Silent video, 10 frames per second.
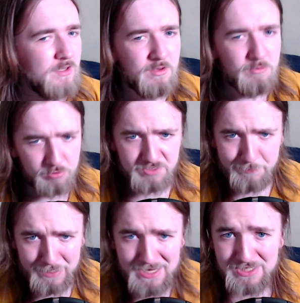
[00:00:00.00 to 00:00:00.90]
Well, it
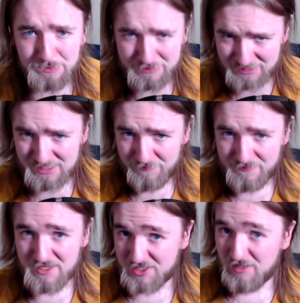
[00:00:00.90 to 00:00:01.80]
depends what the
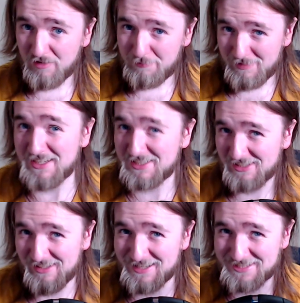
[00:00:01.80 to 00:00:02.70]
definition of
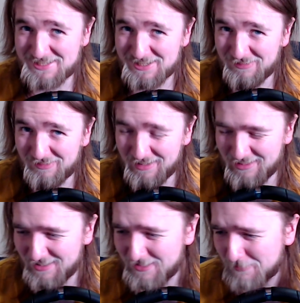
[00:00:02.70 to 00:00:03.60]
political is,
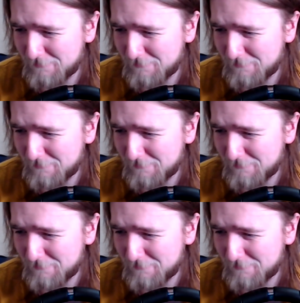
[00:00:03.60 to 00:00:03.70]
really.